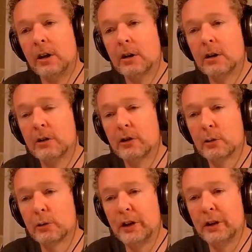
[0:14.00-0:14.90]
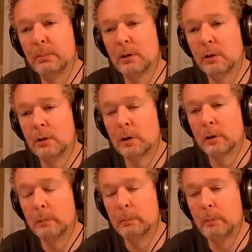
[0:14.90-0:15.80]
consortium
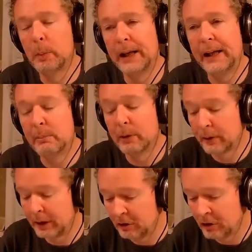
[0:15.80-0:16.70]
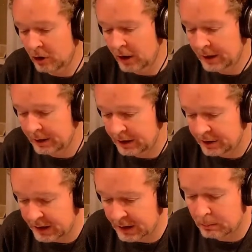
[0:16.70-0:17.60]
or behemoth in China, the
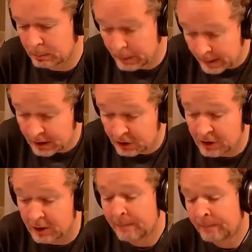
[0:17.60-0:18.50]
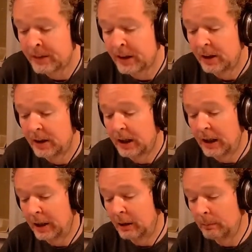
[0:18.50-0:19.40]
second biggest.
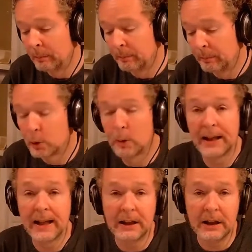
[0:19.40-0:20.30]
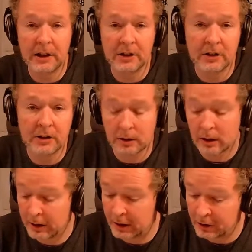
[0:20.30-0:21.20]
28 years,
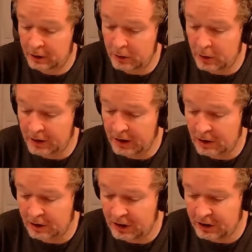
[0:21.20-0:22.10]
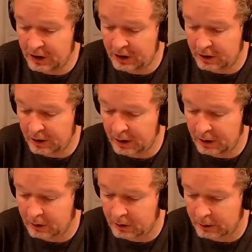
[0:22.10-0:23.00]
1996, I
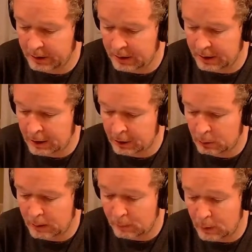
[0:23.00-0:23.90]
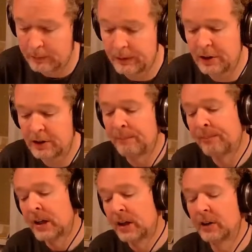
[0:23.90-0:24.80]
think. Sorry, 25 years.
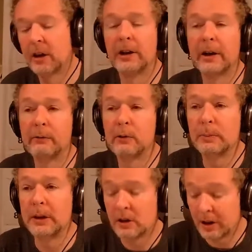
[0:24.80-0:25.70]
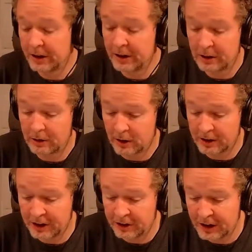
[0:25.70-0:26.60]
They formed in
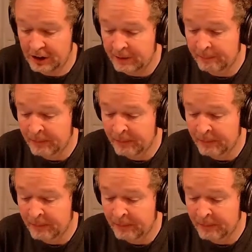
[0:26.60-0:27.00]
1996.